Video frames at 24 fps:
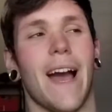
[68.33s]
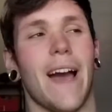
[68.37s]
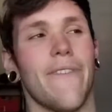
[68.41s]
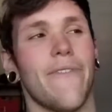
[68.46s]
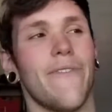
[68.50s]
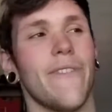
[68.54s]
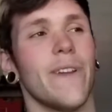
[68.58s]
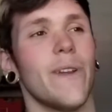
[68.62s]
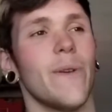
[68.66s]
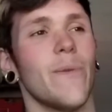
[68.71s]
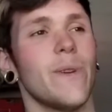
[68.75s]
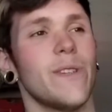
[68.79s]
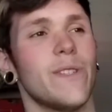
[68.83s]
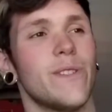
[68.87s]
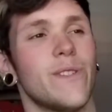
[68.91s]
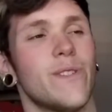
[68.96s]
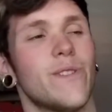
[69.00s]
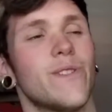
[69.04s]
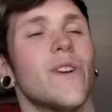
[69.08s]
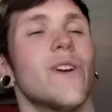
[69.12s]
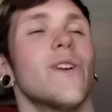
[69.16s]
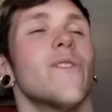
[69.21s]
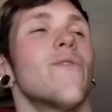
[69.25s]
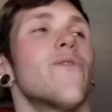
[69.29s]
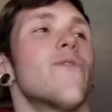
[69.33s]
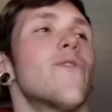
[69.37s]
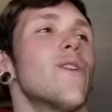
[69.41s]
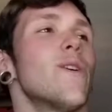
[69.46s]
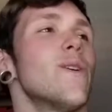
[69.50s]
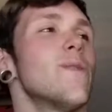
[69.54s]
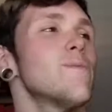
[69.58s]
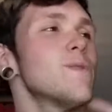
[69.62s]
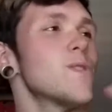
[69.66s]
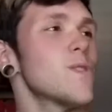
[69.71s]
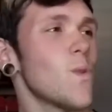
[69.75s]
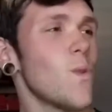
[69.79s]
I figure we should start
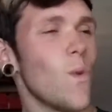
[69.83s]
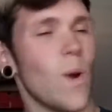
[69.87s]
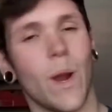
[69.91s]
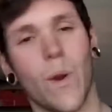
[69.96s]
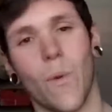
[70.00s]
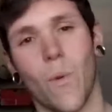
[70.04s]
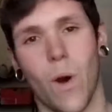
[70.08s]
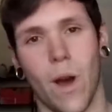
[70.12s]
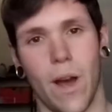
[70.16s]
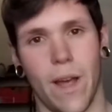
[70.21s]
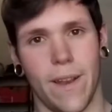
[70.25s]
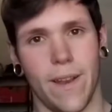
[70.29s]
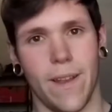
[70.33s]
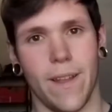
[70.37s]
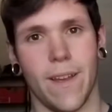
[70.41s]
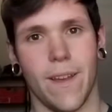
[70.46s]
from square one,